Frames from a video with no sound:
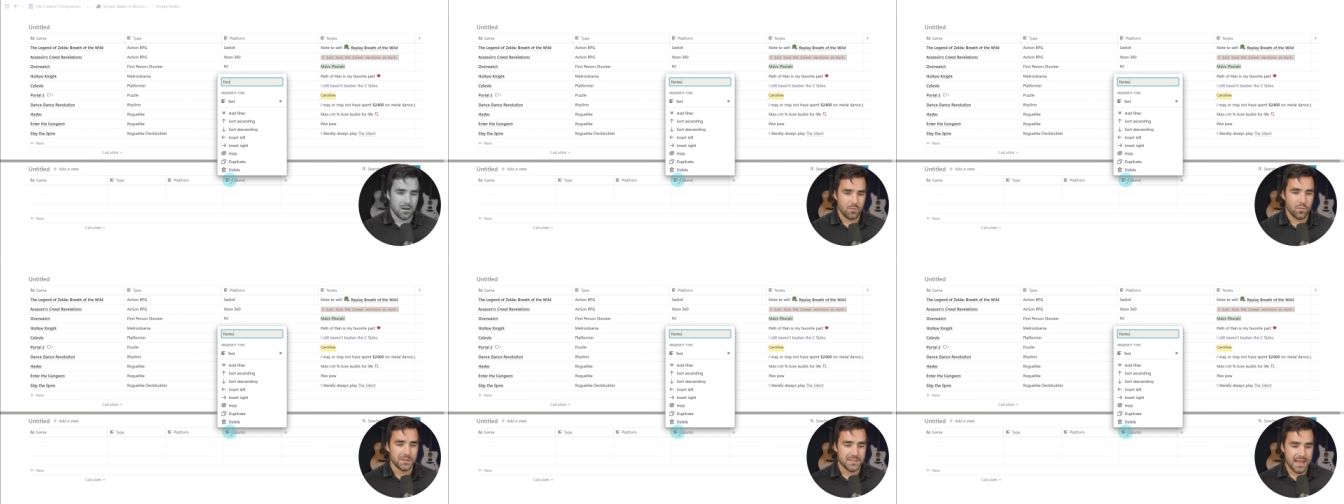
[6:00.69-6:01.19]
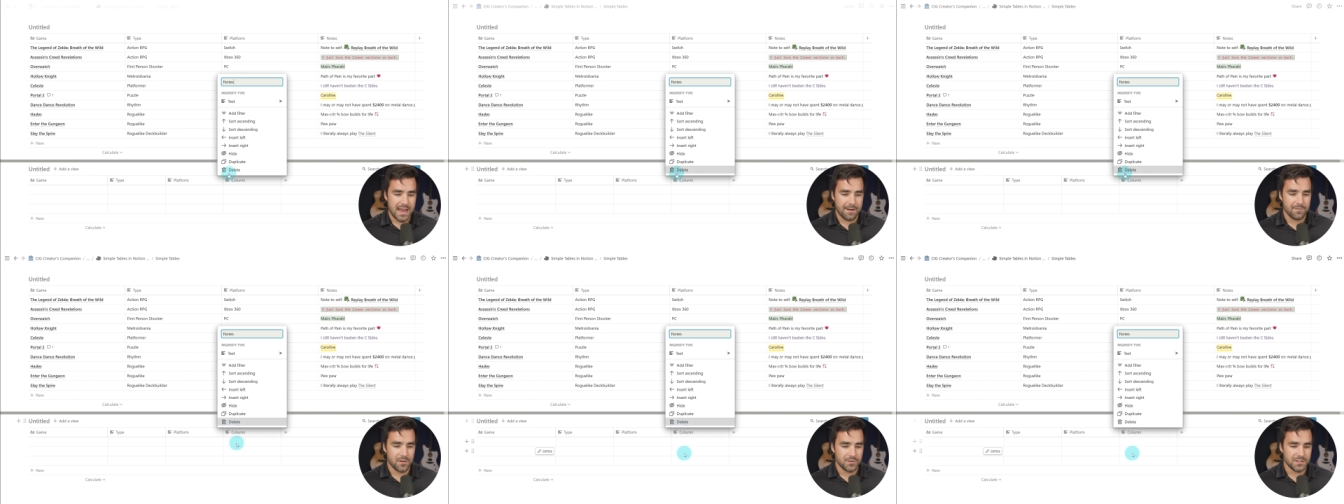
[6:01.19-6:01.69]
And once I
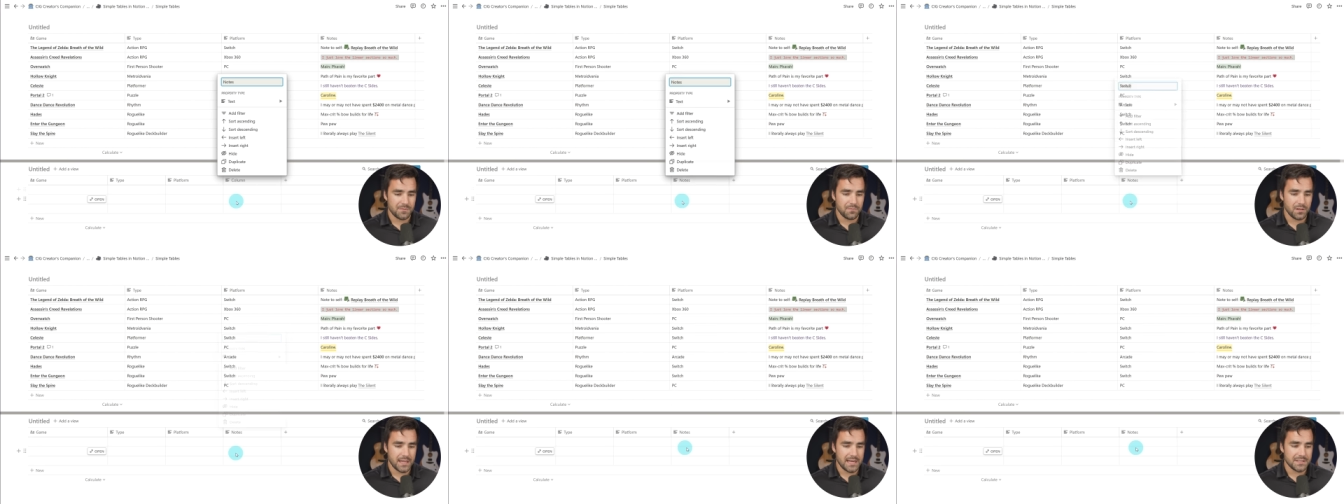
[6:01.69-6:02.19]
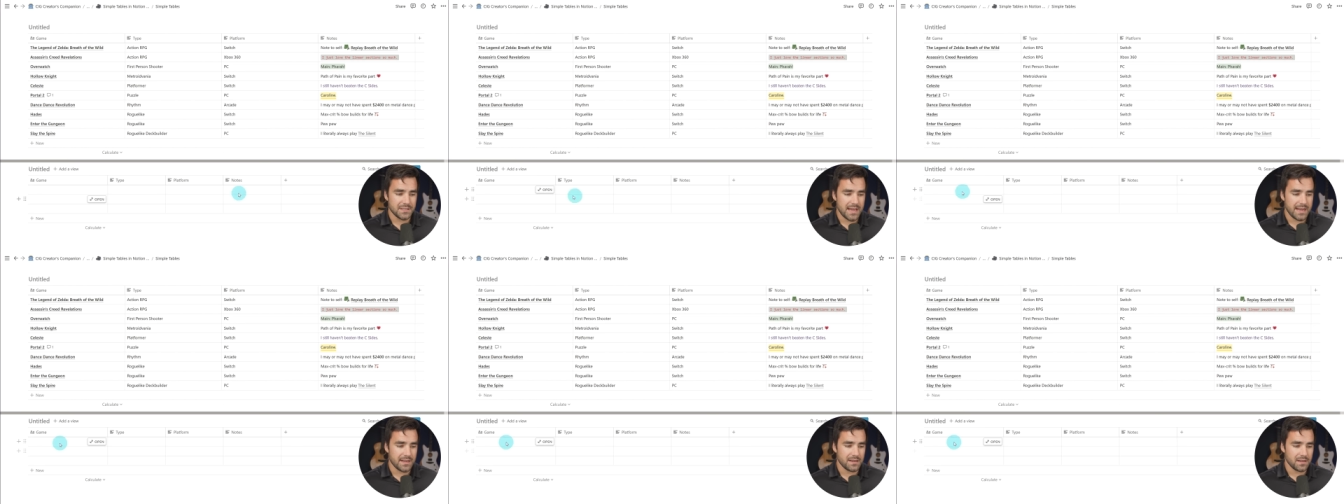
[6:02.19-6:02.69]
have those in place,
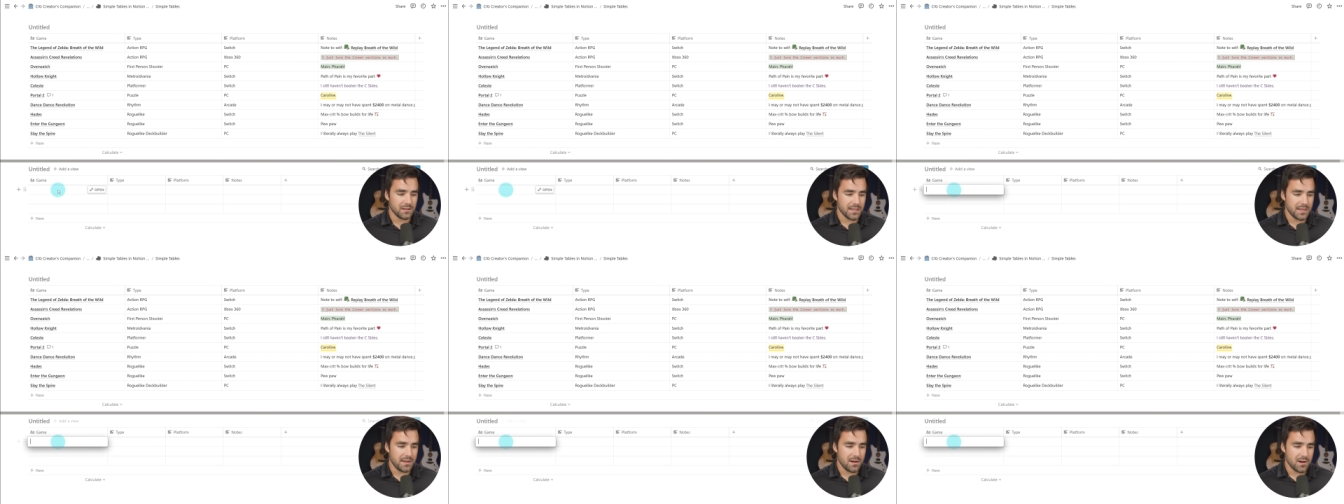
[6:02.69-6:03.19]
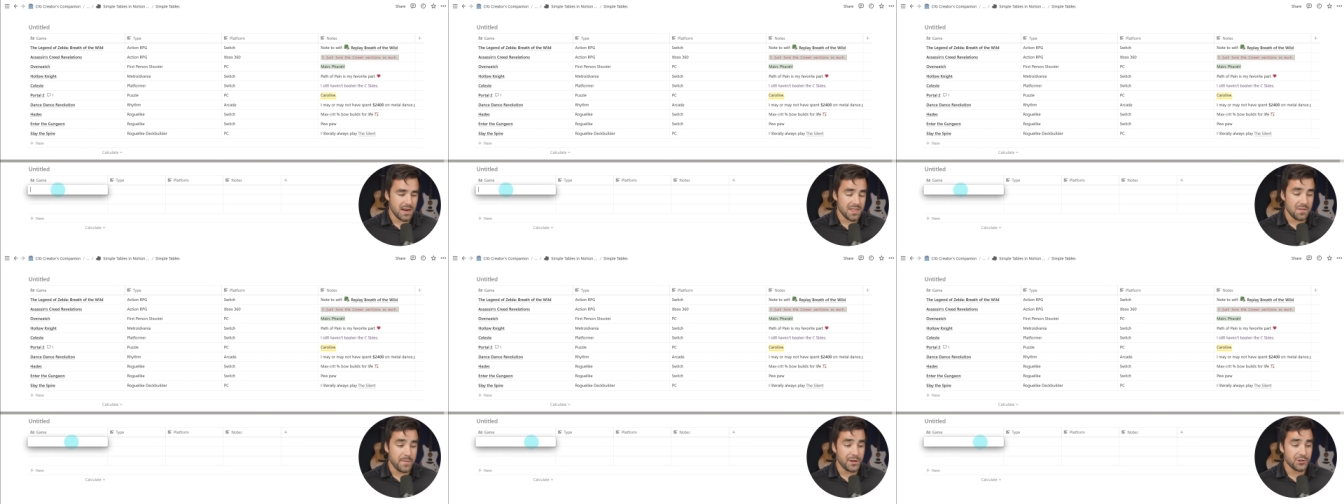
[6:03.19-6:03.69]
I can click here
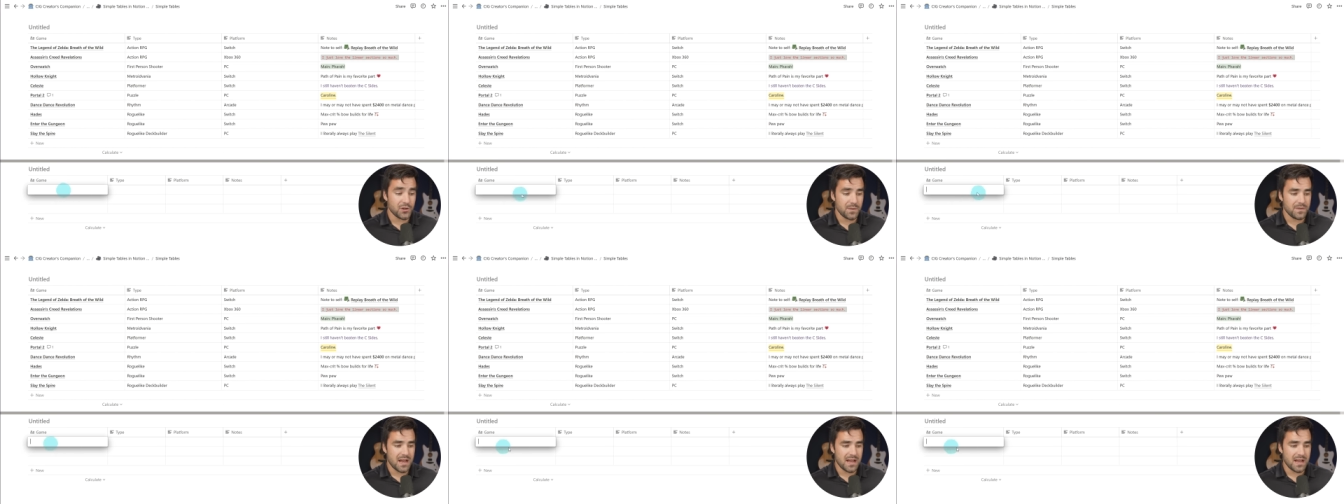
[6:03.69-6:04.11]
and then make sure I'm